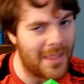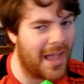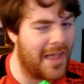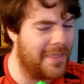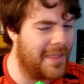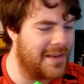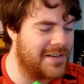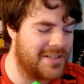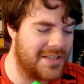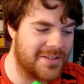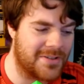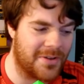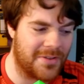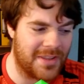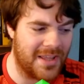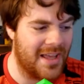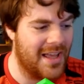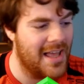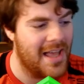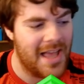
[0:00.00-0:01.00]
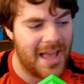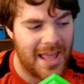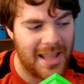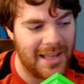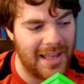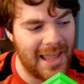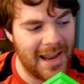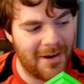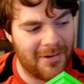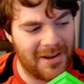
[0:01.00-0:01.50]
And then she's got the
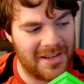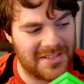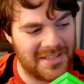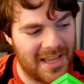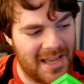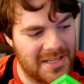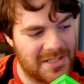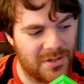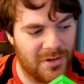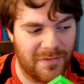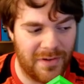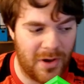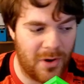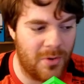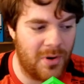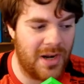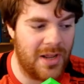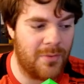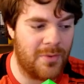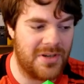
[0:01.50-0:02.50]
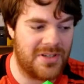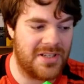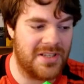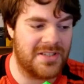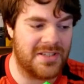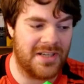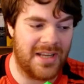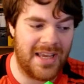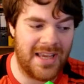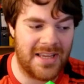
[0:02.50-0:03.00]
hilarious S of Holy, which
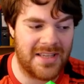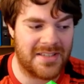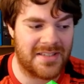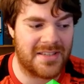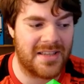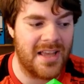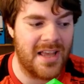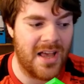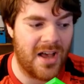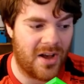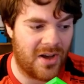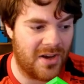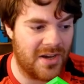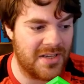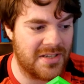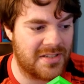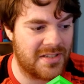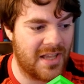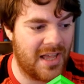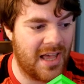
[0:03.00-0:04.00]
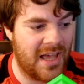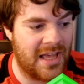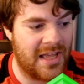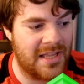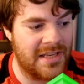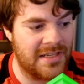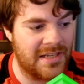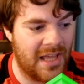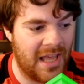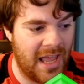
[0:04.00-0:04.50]
is an S, Ice,
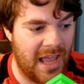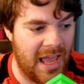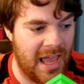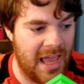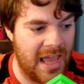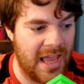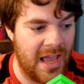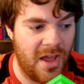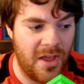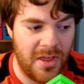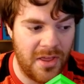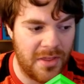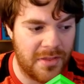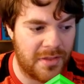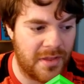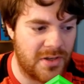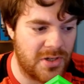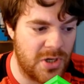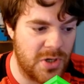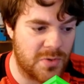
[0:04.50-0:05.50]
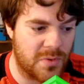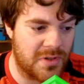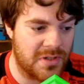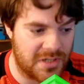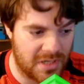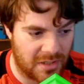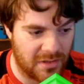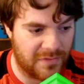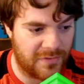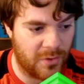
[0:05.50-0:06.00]
and a Earth. Choose 1
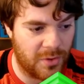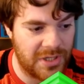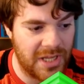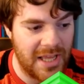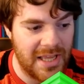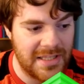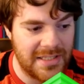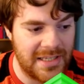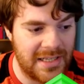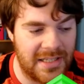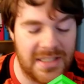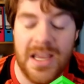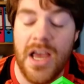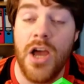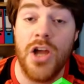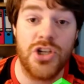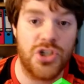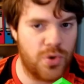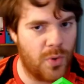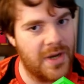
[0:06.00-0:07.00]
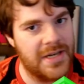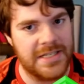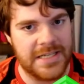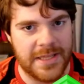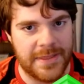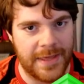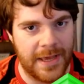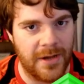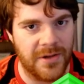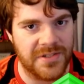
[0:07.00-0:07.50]
dull forward, deal it
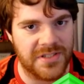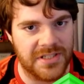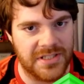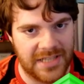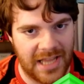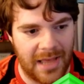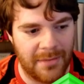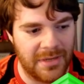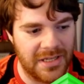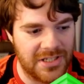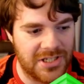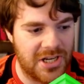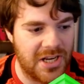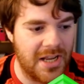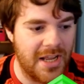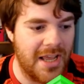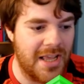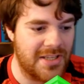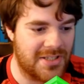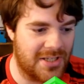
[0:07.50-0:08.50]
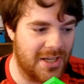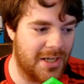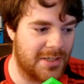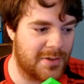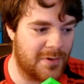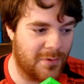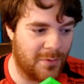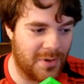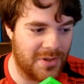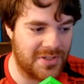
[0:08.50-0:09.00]
20,000 damage.
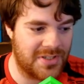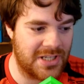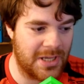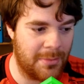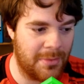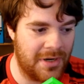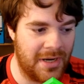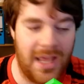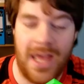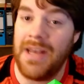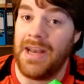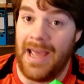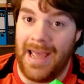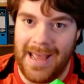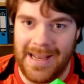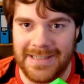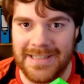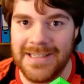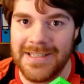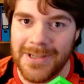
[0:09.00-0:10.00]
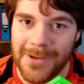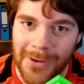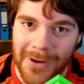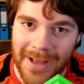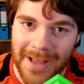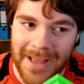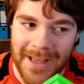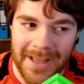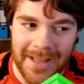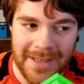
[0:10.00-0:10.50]
Search for 1 summon and add it to your
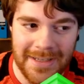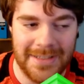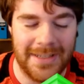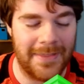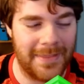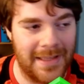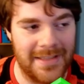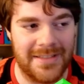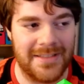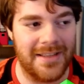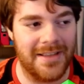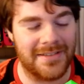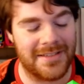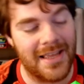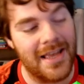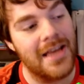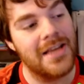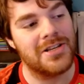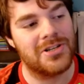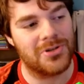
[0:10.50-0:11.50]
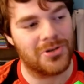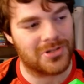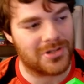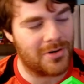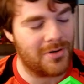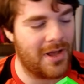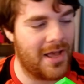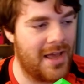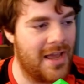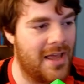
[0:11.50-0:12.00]
hand. That's nuts. She's
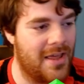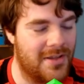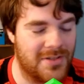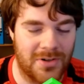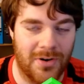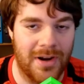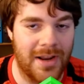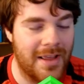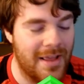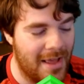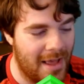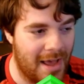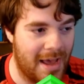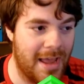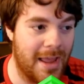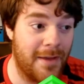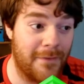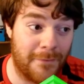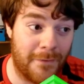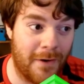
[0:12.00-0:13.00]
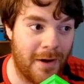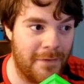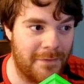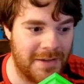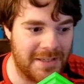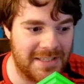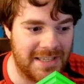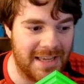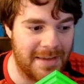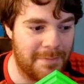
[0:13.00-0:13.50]
also a 5
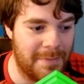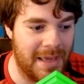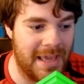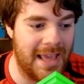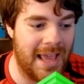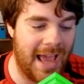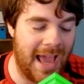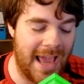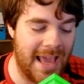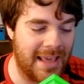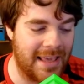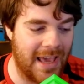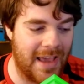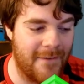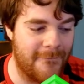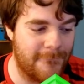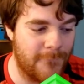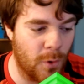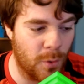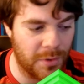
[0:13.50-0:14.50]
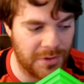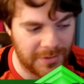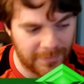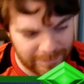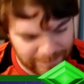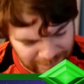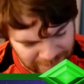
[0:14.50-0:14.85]
CP AK forward.